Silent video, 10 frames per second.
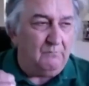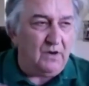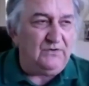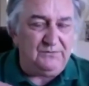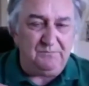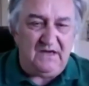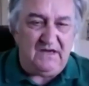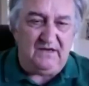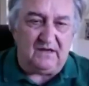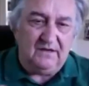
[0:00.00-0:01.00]
most
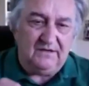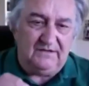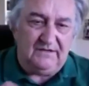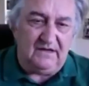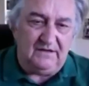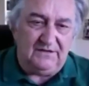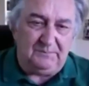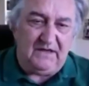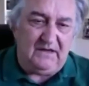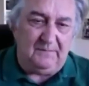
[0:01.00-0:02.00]
media still
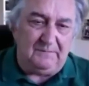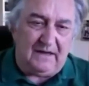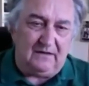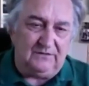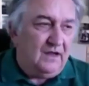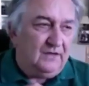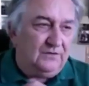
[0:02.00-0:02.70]
speak about,